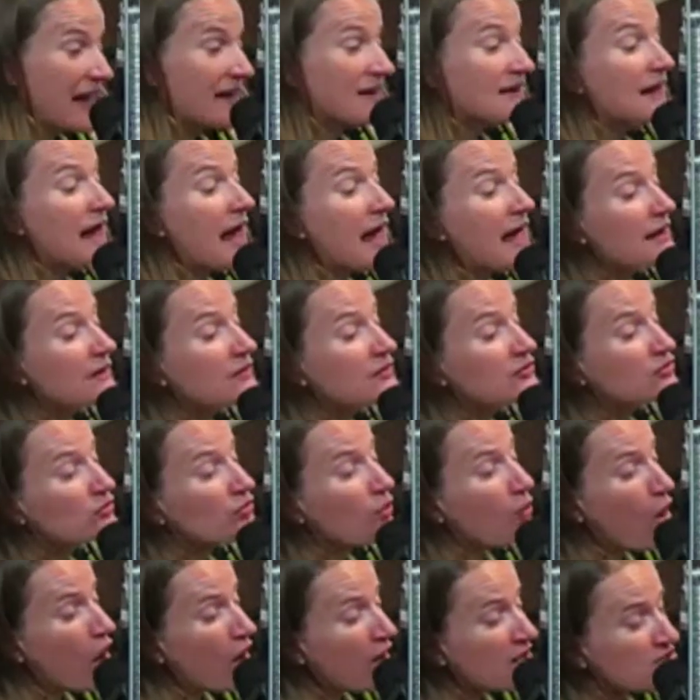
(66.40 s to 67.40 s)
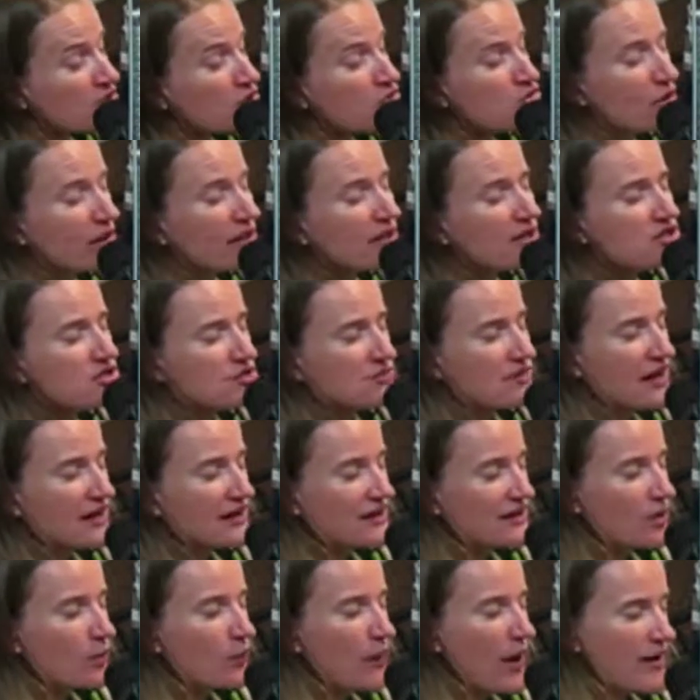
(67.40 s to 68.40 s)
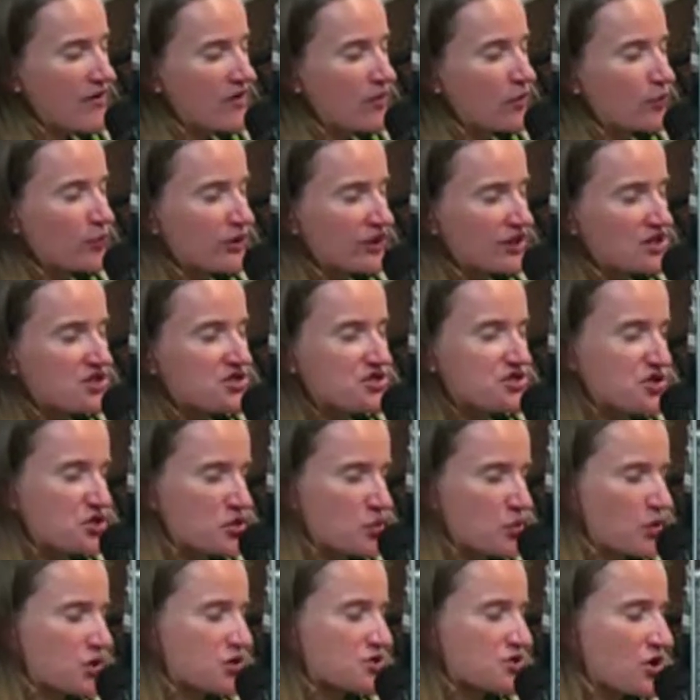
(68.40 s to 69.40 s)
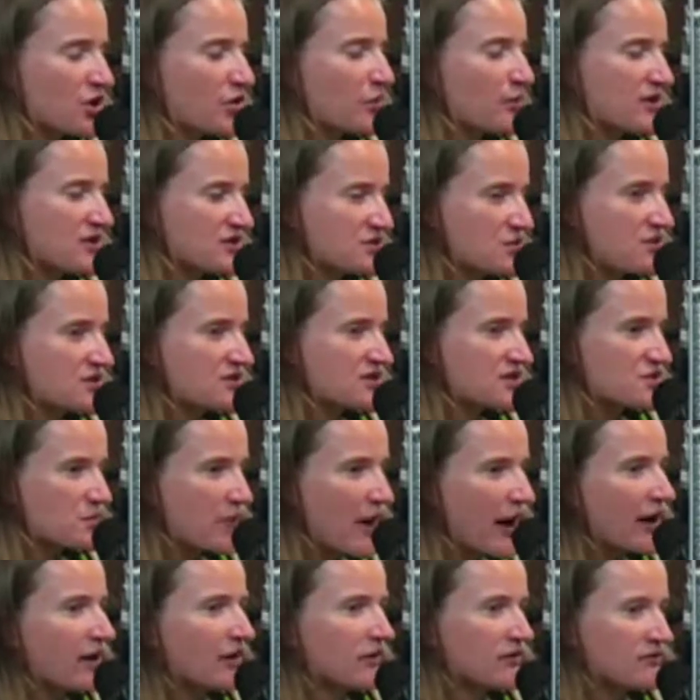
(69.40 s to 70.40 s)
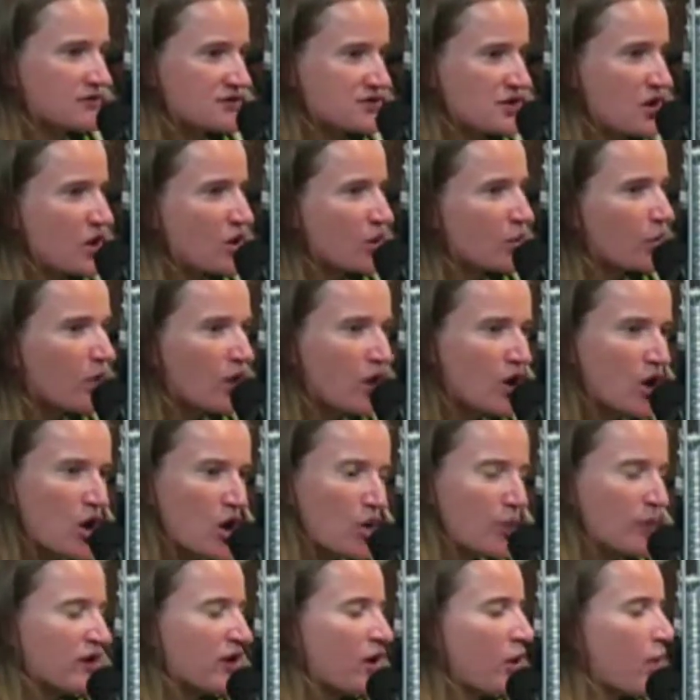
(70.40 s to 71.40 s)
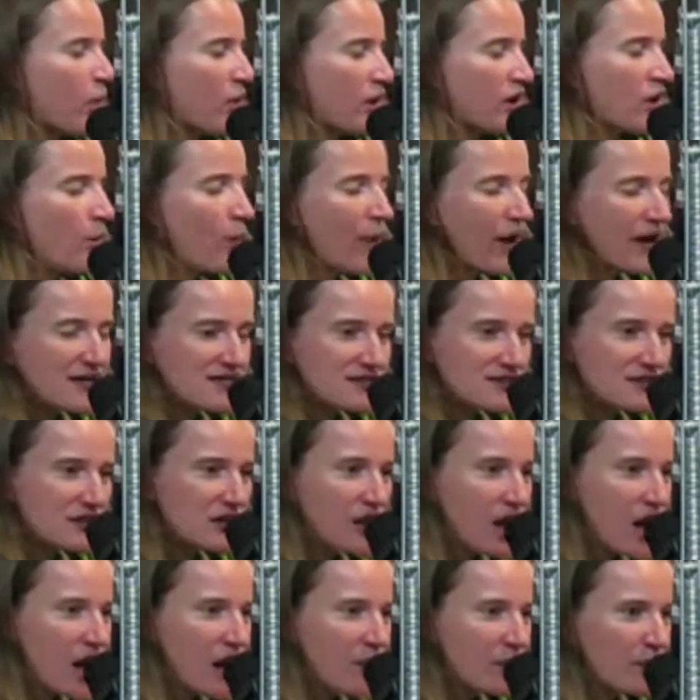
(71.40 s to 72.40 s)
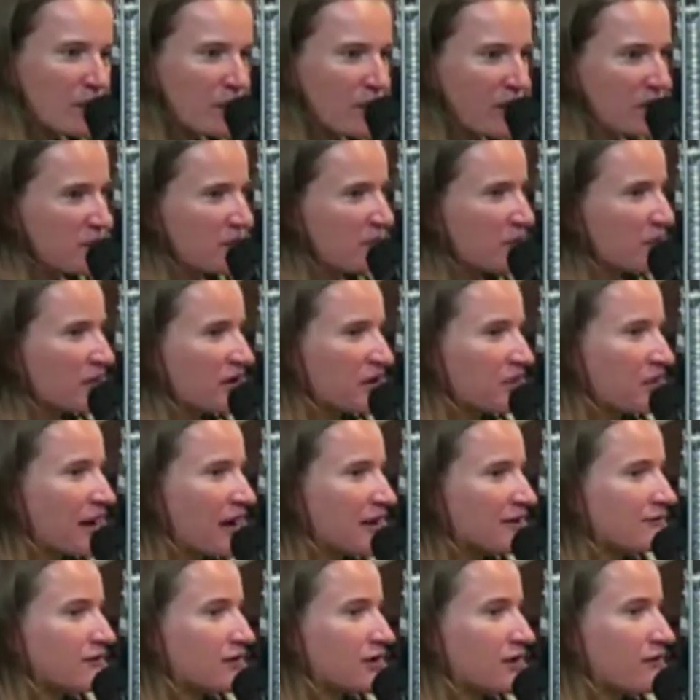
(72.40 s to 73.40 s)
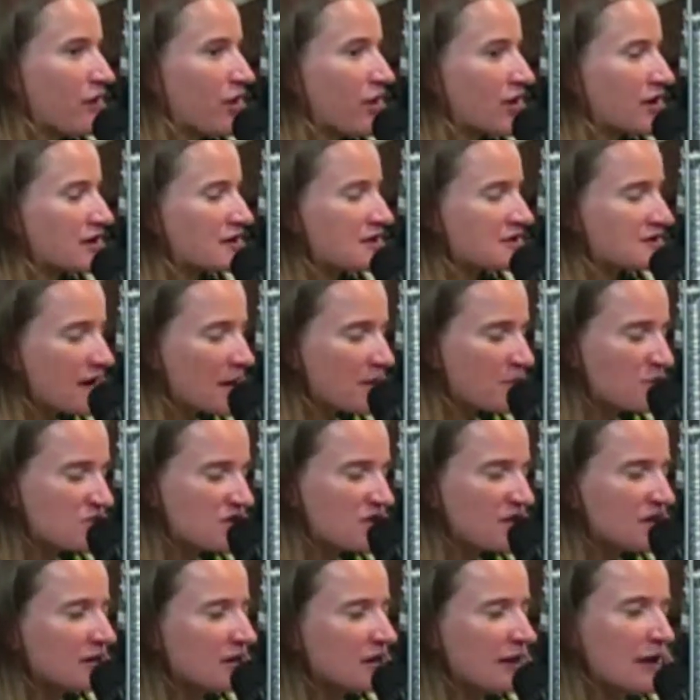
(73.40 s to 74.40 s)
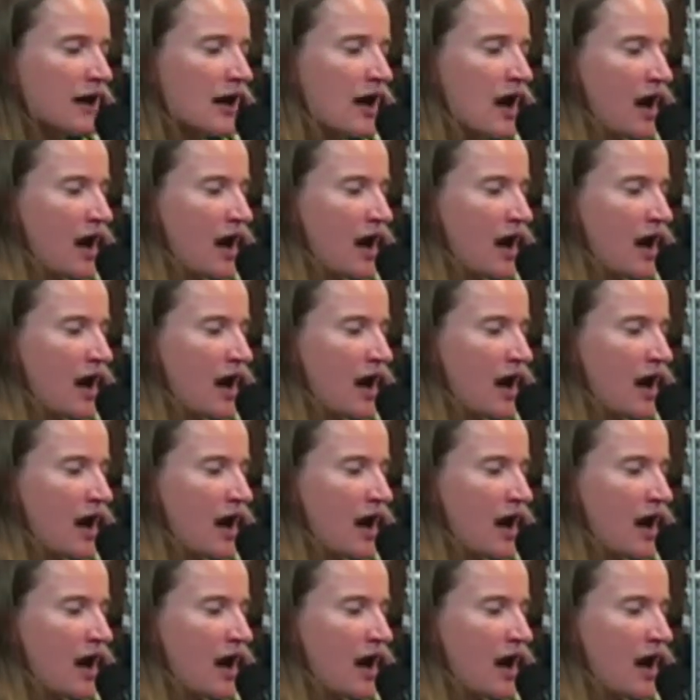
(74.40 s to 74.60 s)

And also trying to do that in a way that really stewards our resources well. So we don't want to waste a lot. We want to be really mindful of our consumption.